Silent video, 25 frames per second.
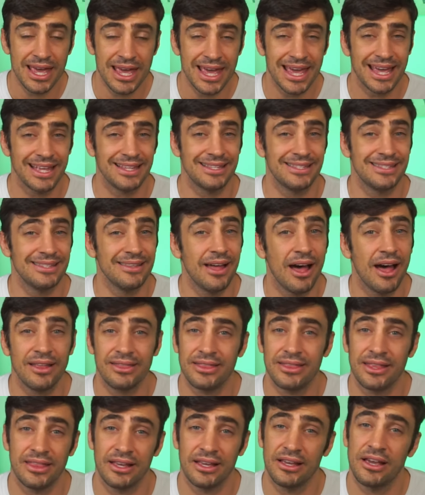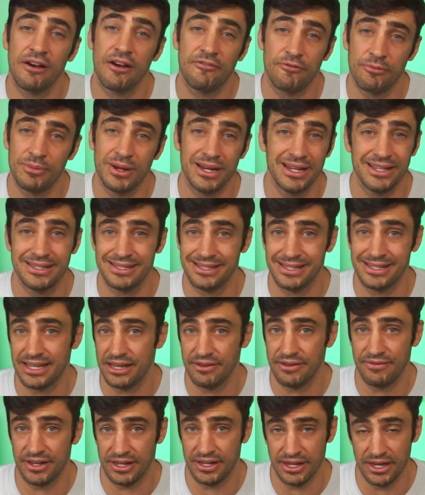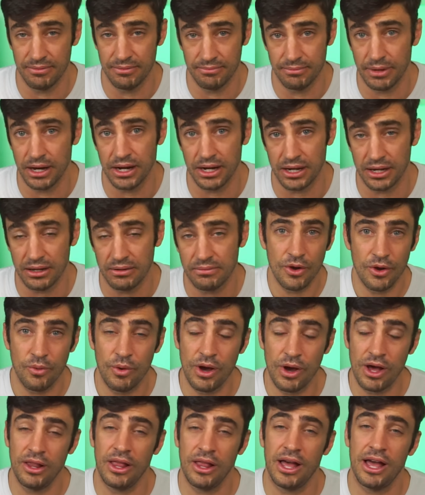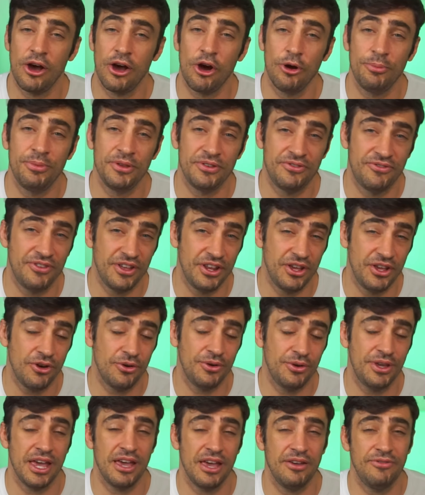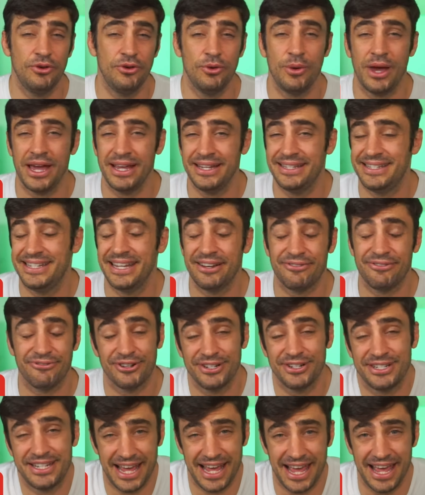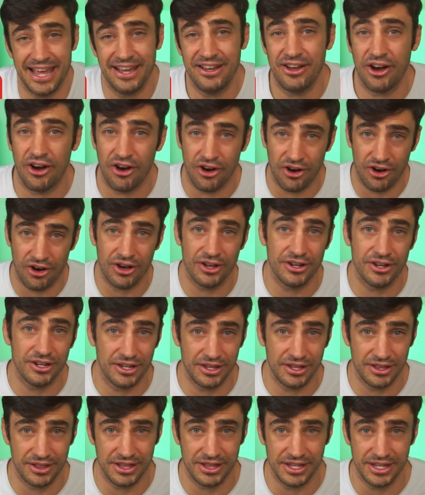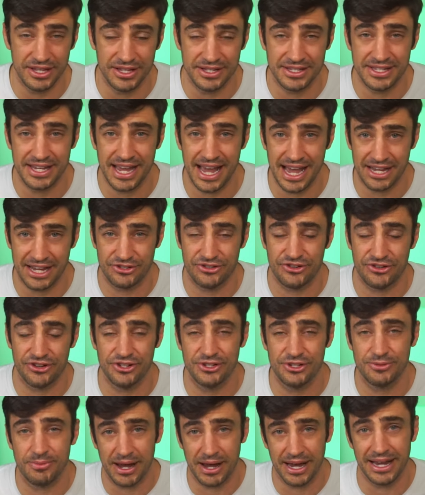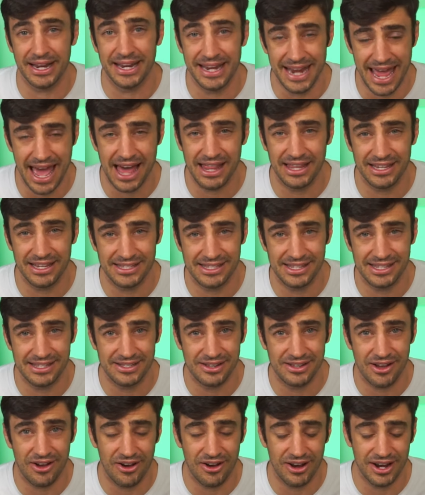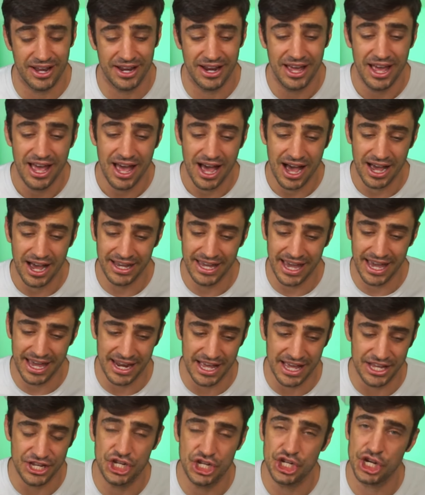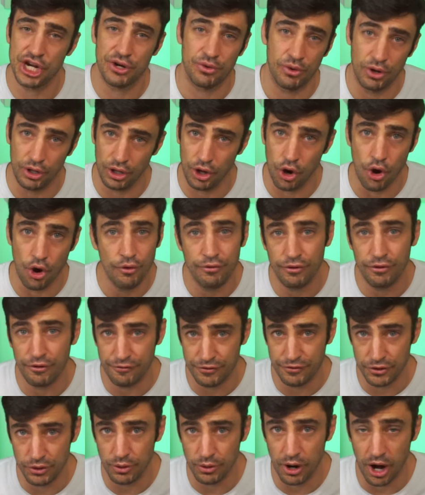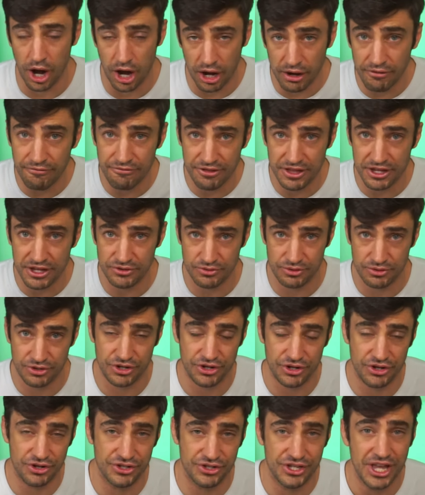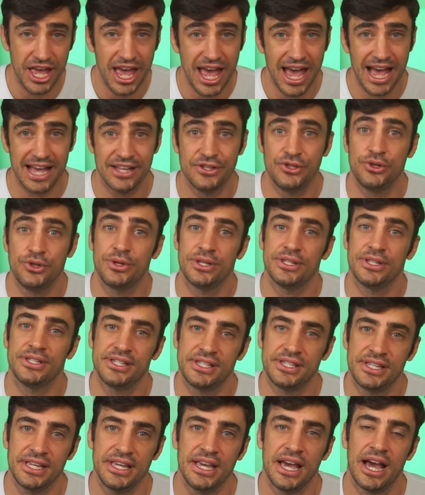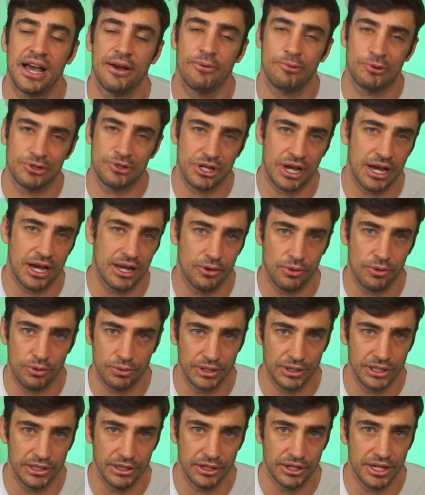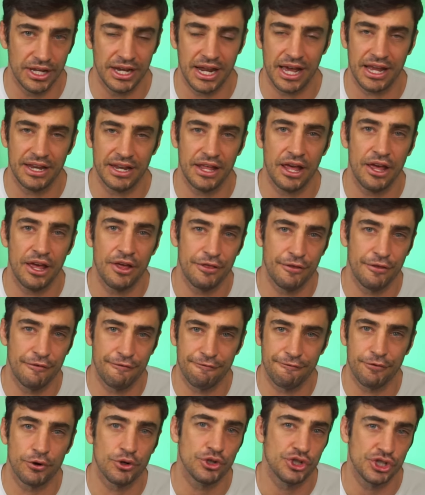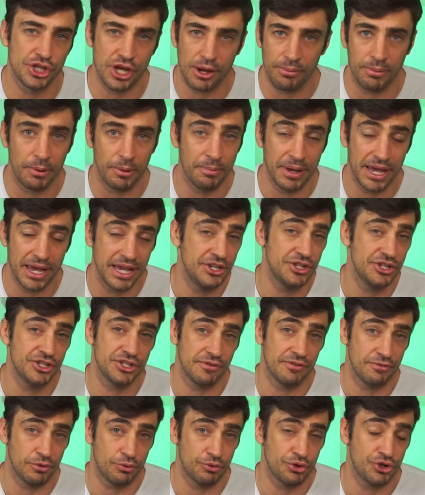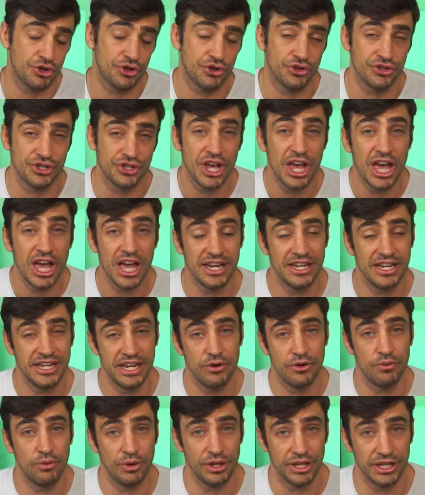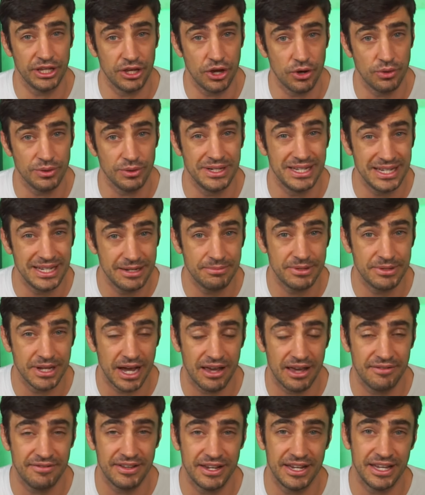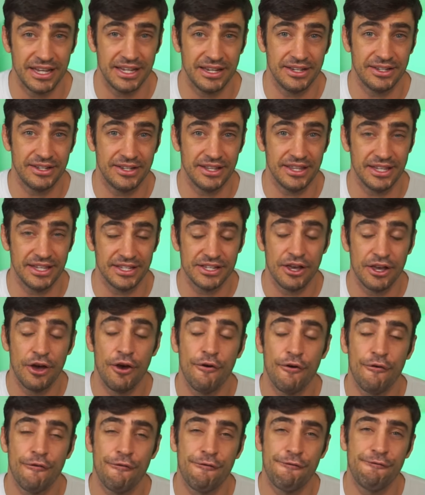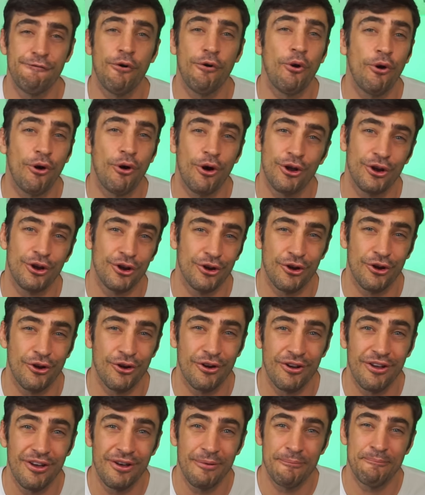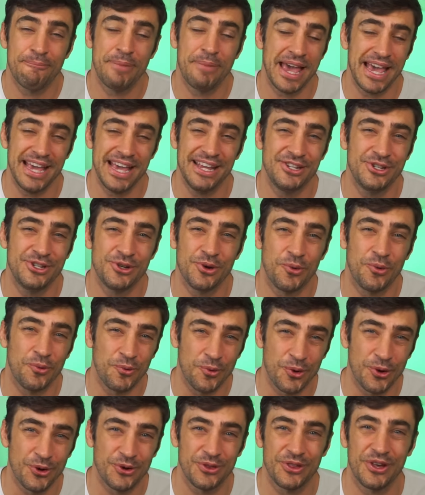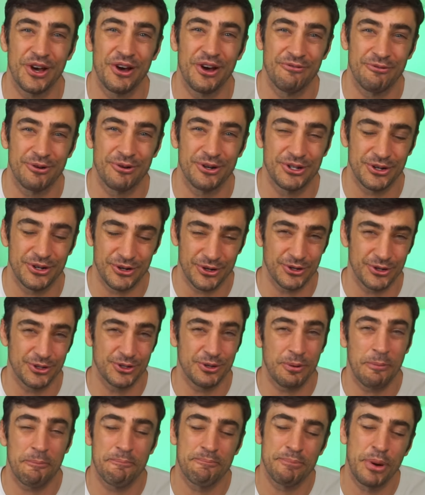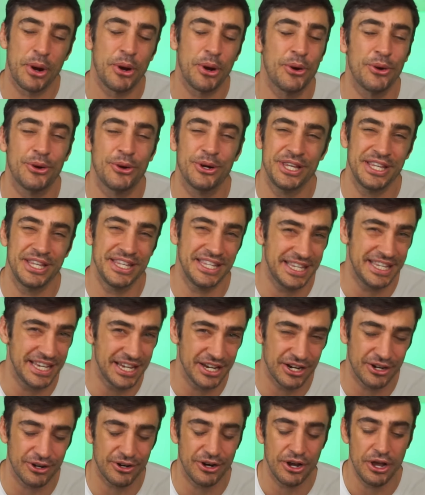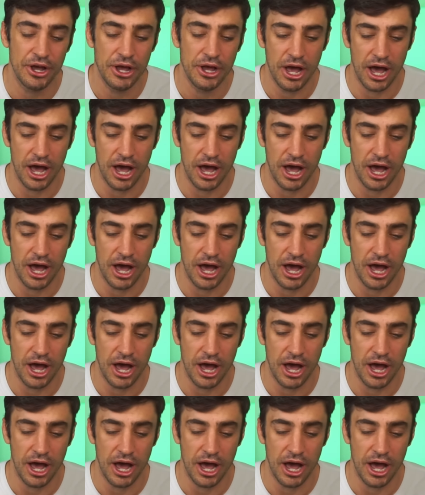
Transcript: It's not that the government is giving him money. Well, I hope this video gave you a different take on these tax returns, my analysis on it. Again, a general overview of these returns. As you can see, I was kind of only looking at the first couple pages of the returns, didn't really go deep diving into these 400 page worth of returns per year.